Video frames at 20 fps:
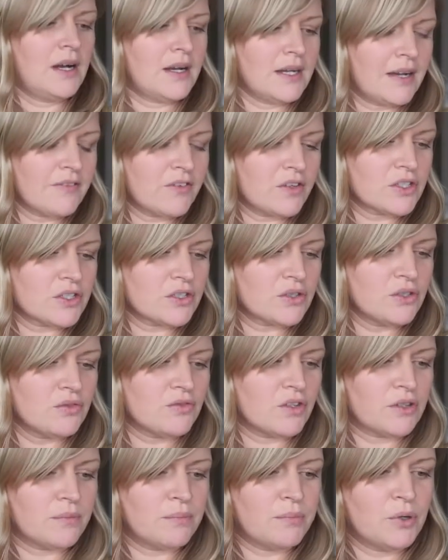I have got a
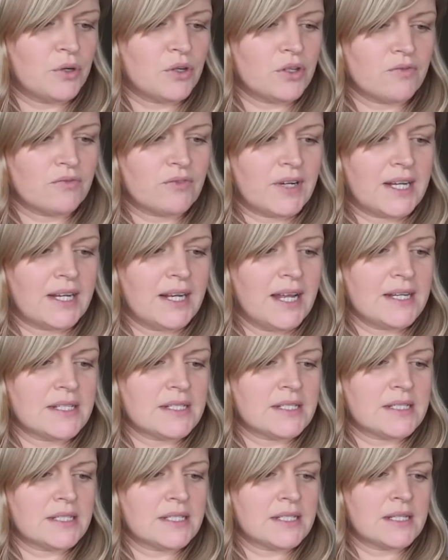school one, but
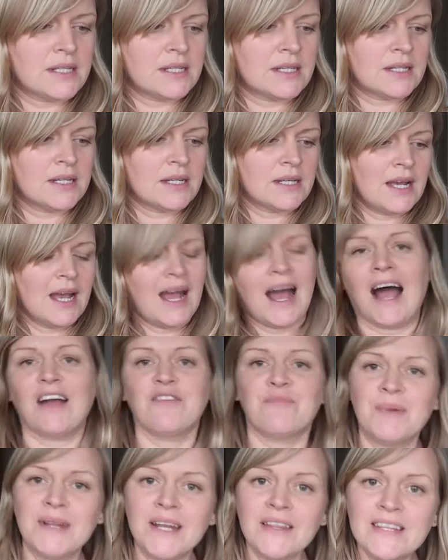right,
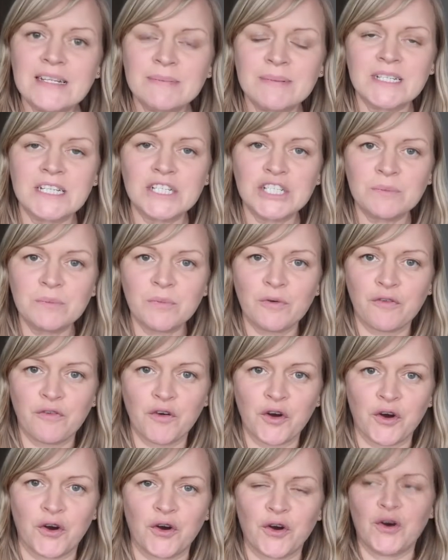I've been in this position
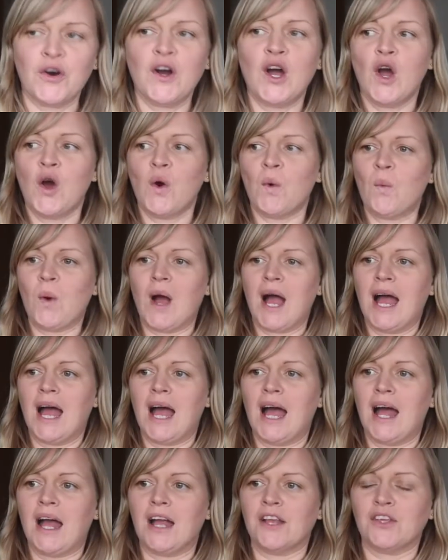before
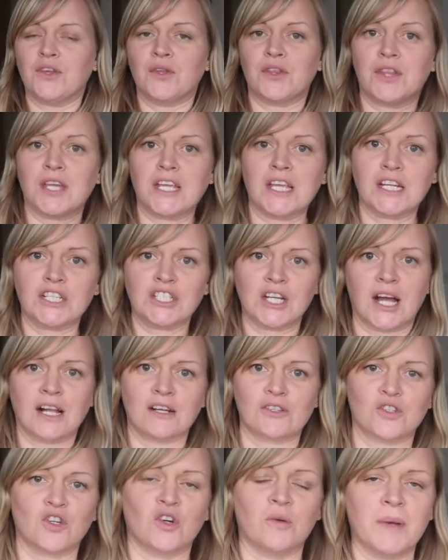where you think a
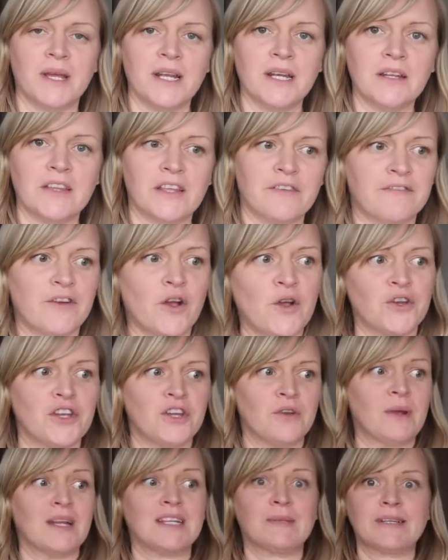child's coming, they phone
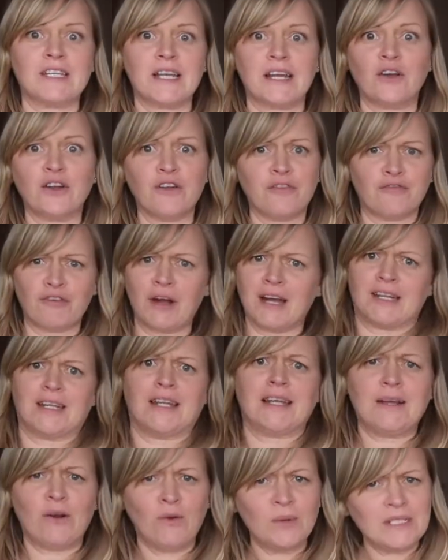you, especially like on a
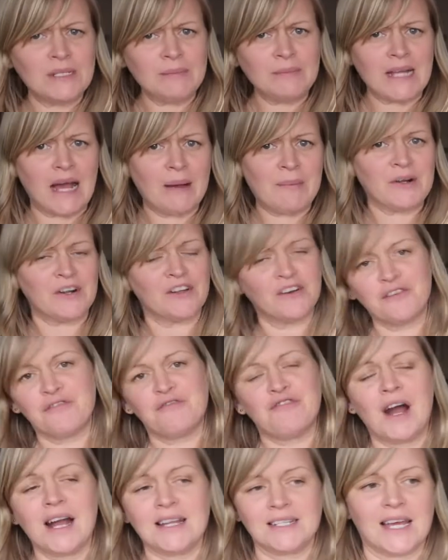Friday. It always seems to happen on a
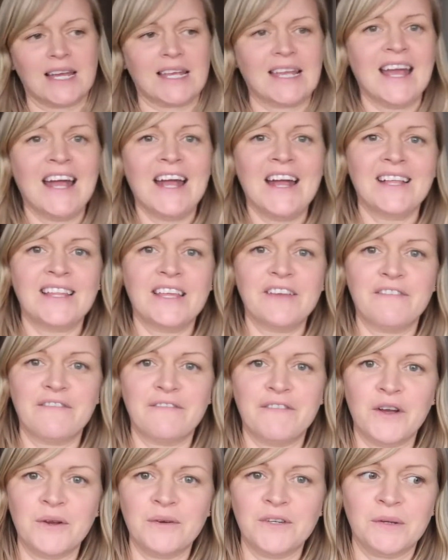Friday. They
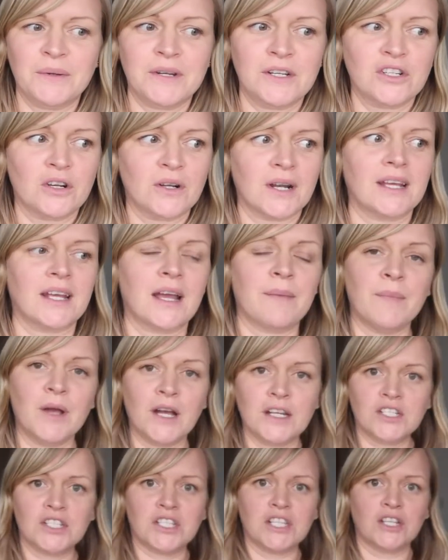phone you and it's all like
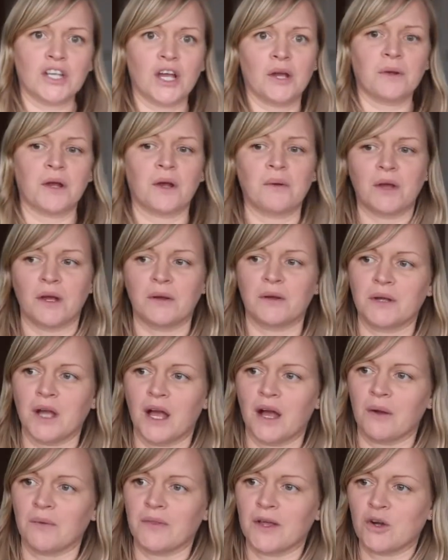emergency, go, go, go, go,
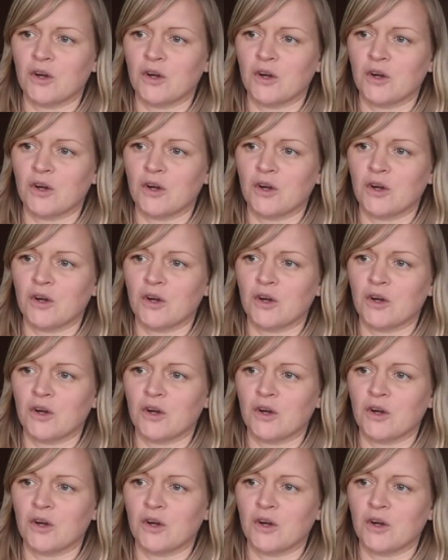go.